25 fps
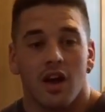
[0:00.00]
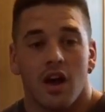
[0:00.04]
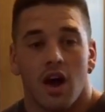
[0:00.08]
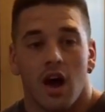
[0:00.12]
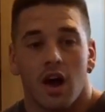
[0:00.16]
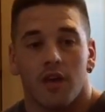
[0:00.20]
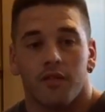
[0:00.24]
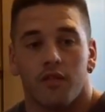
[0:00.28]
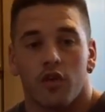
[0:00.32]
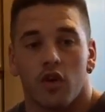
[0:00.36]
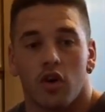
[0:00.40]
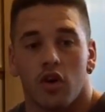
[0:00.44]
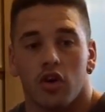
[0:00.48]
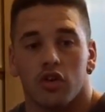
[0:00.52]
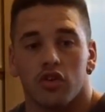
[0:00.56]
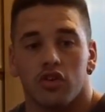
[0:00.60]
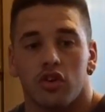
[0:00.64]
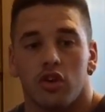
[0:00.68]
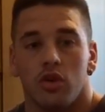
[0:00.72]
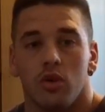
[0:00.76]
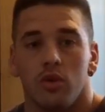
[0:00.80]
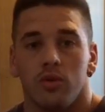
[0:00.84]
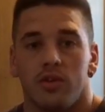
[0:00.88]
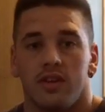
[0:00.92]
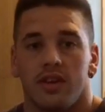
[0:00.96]
I've got
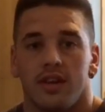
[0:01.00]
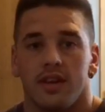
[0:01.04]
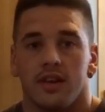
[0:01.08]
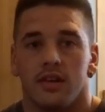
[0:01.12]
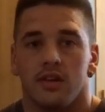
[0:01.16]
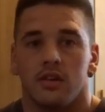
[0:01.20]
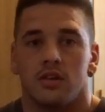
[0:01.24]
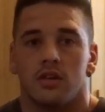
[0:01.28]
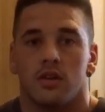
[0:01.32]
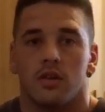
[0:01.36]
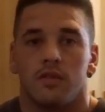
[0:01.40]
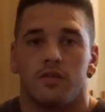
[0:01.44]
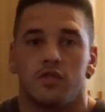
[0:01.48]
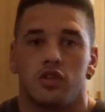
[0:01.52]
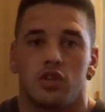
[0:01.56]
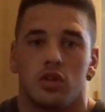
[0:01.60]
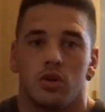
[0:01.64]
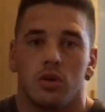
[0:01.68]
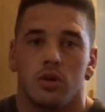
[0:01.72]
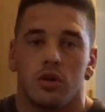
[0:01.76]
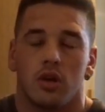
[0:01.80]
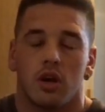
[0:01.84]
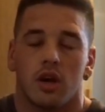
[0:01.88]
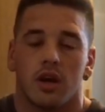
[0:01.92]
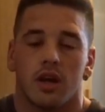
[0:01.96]
2 tins of
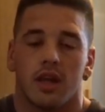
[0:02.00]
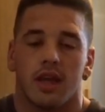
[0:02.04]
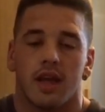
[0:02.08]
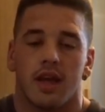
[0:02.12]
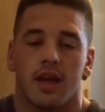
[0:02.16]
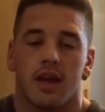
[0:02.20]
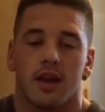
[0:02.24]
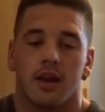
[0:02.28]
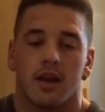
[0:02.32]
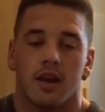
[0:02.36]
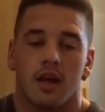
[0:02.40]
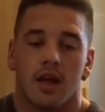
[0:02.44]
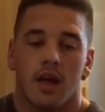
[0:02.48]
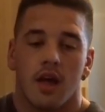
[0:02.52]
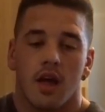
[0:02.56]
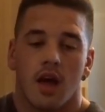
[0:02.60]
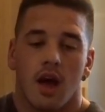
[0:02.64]
tuna again,